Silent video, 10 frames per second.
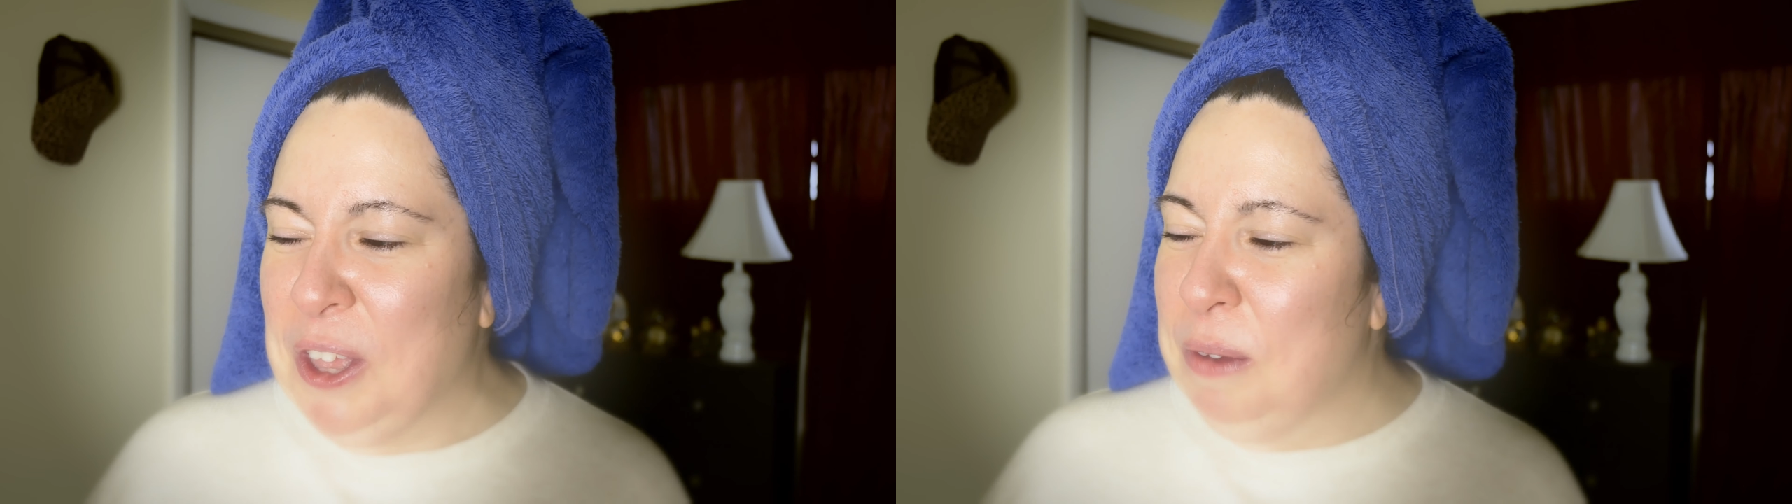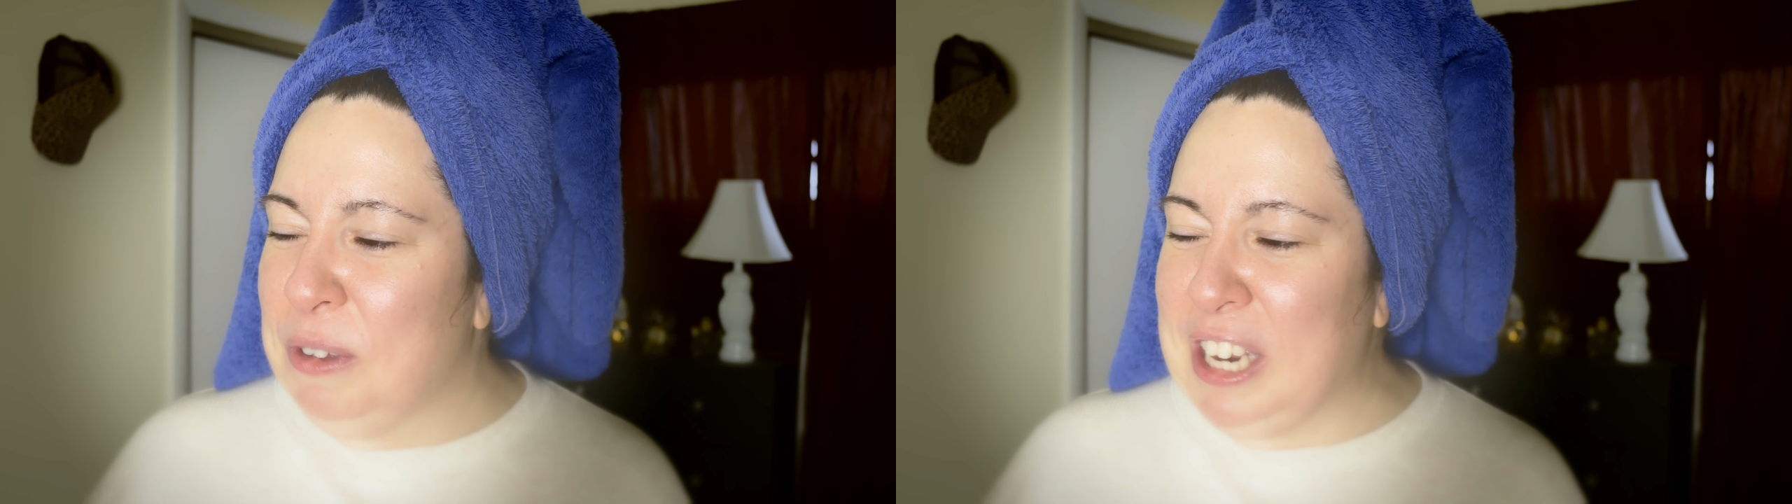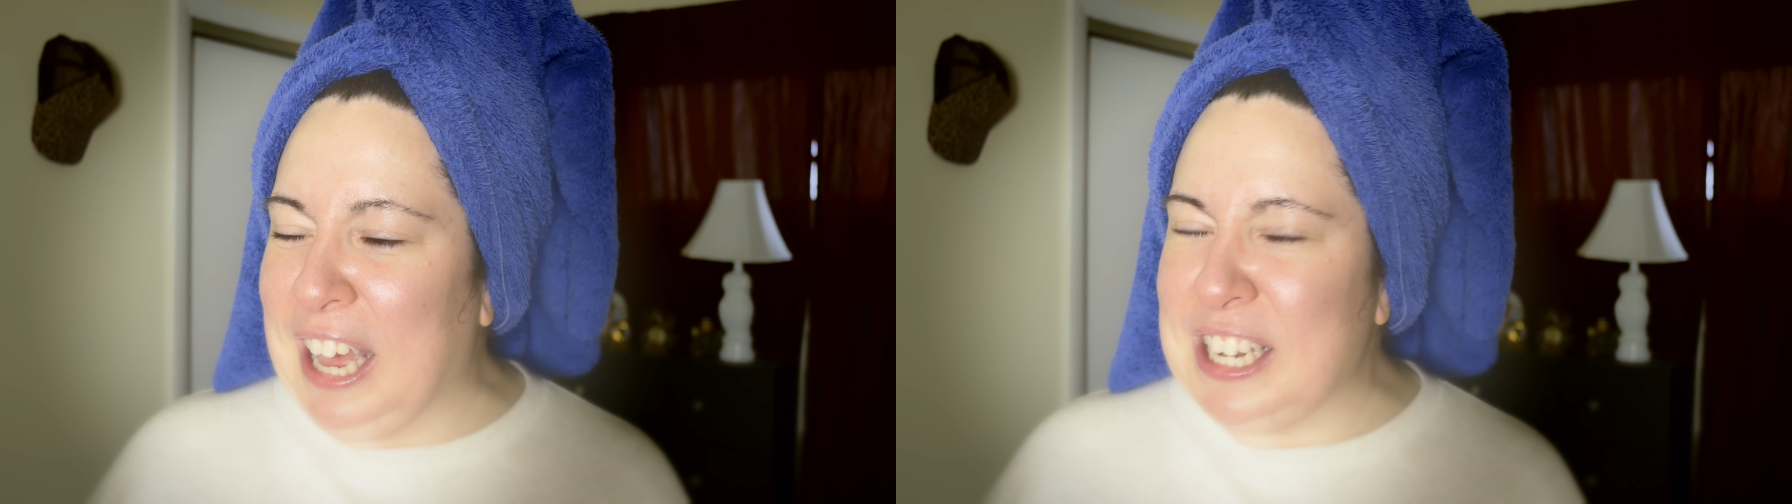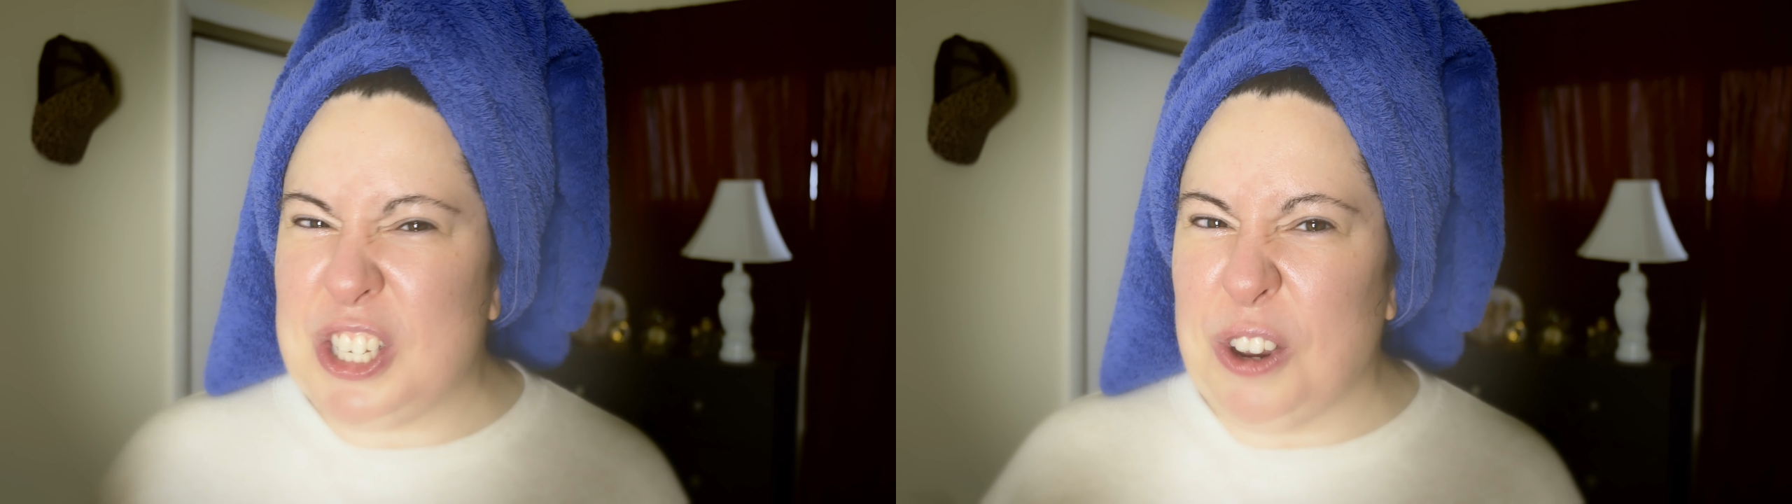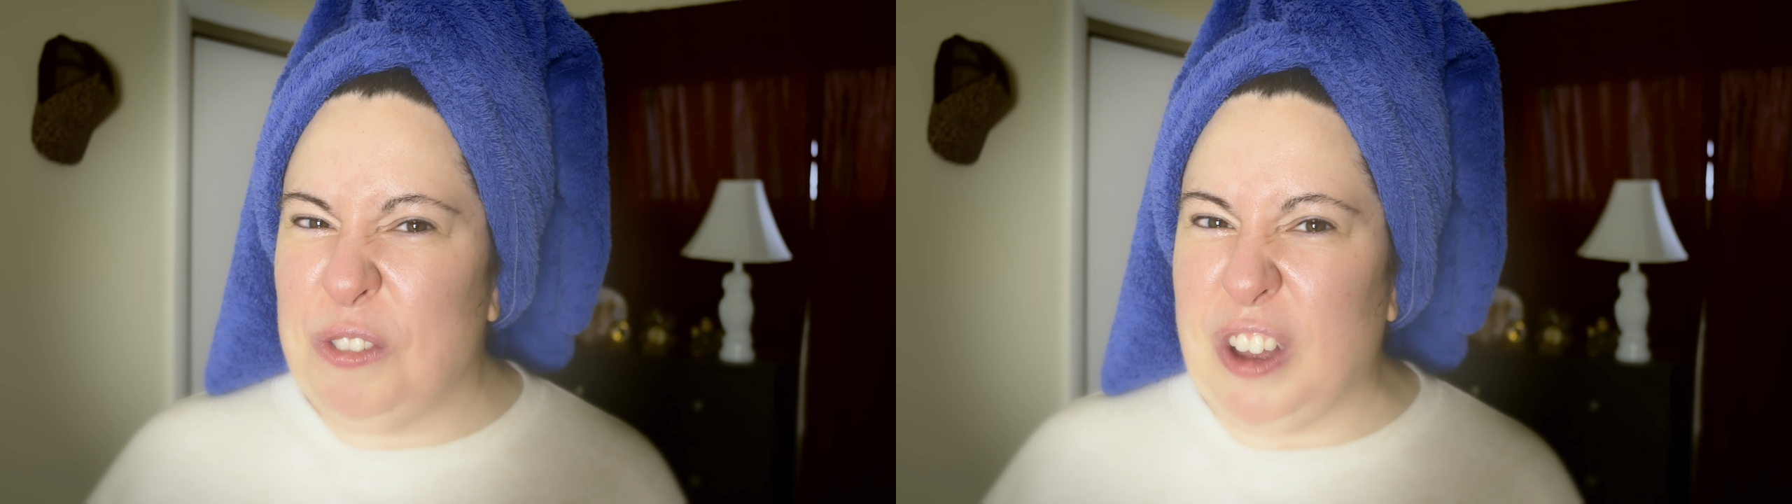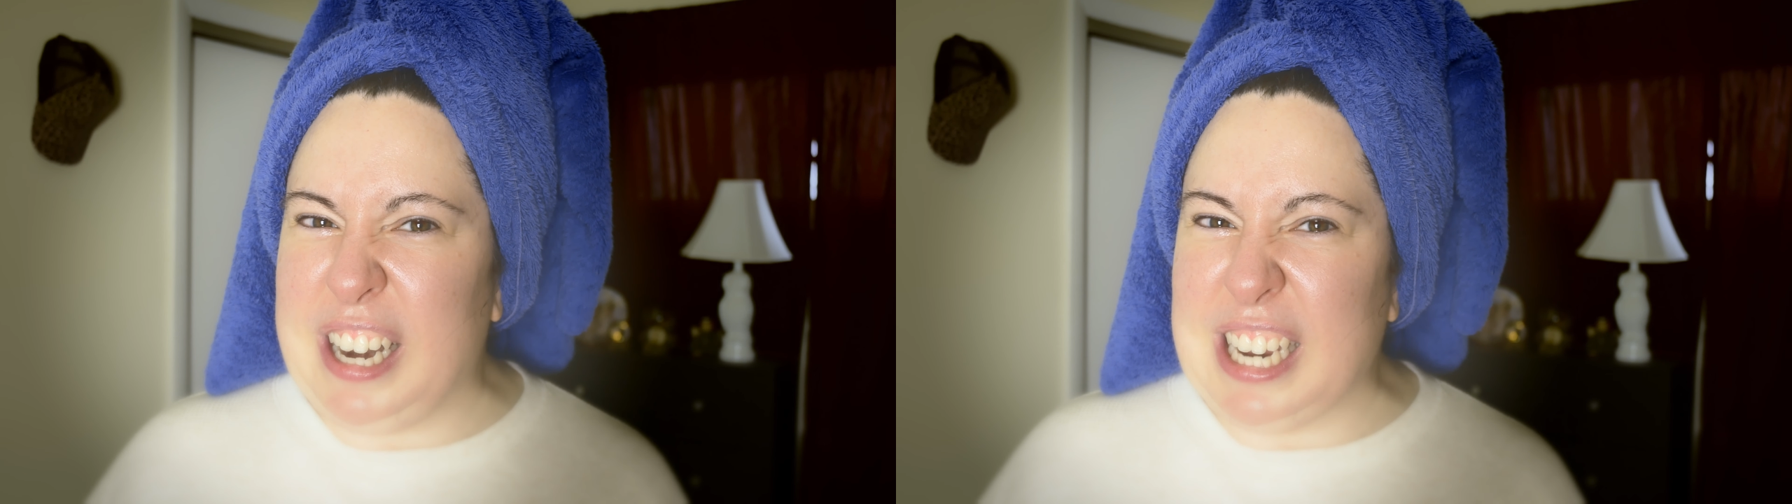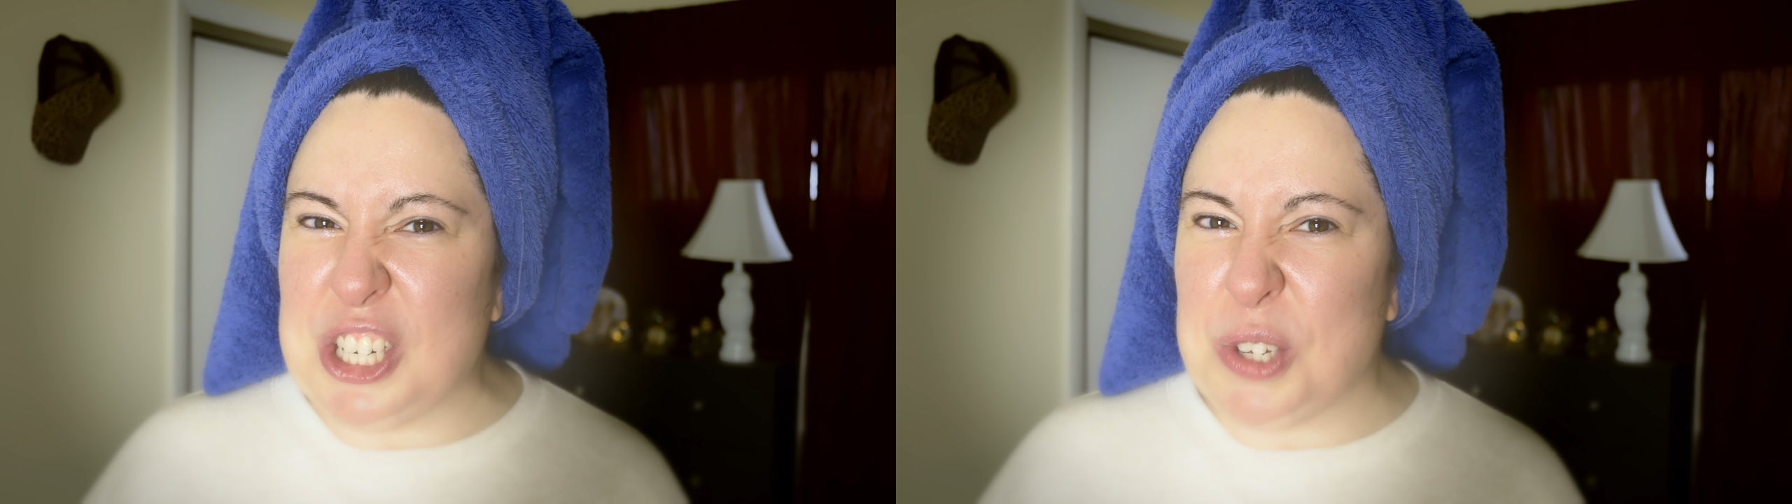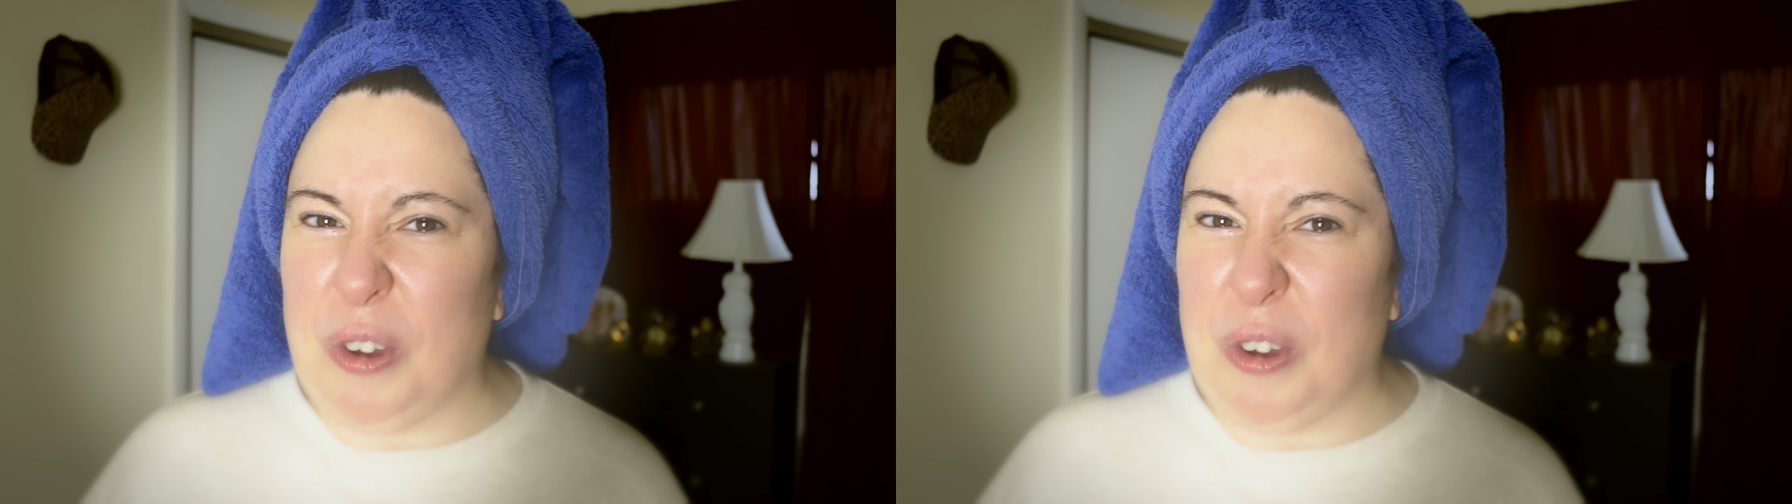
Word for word: But yeah, it's so funny. I just